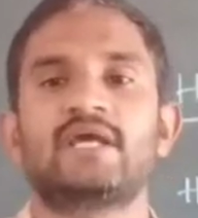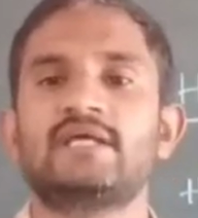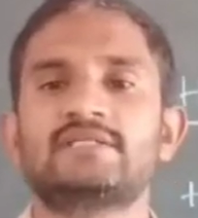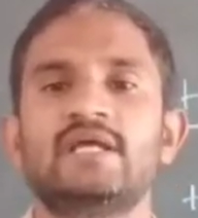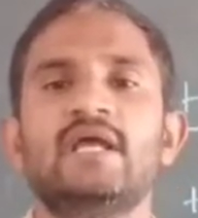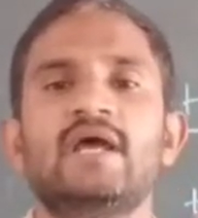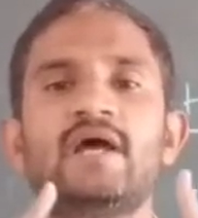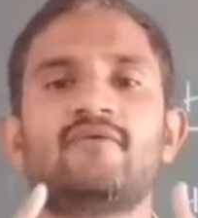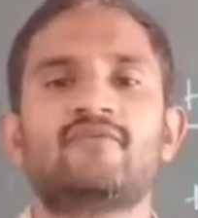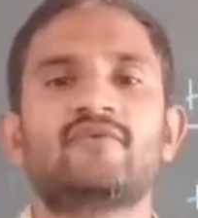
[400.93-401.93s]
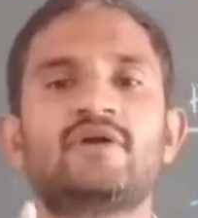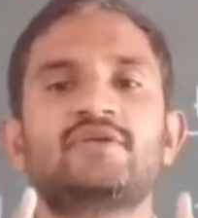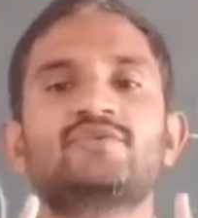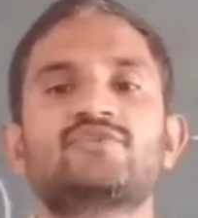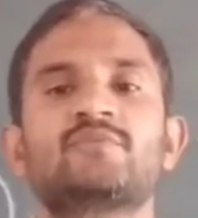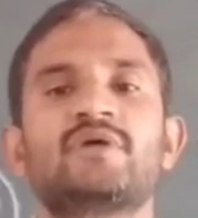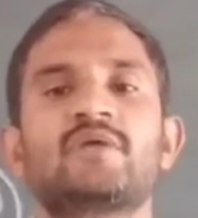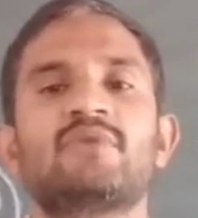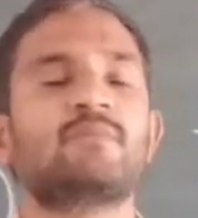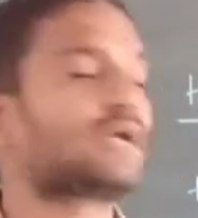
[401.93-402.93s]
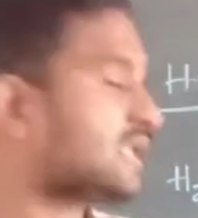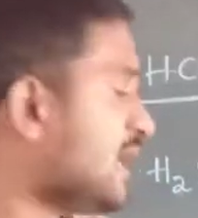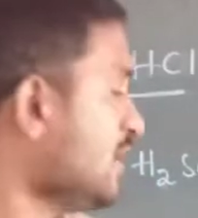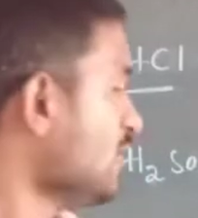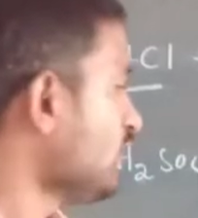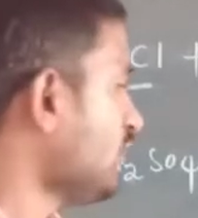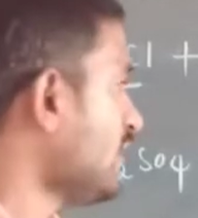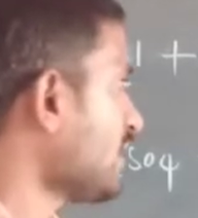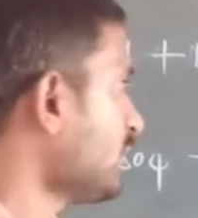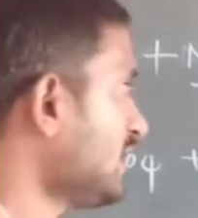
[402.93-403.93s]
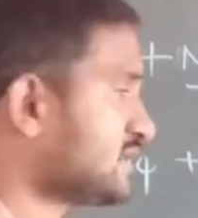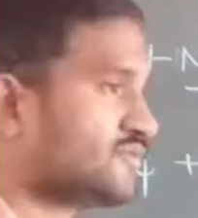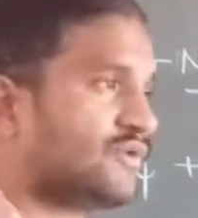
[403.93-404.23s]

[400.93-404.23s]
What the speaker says: Yes, everyone, you should be remember the formulas.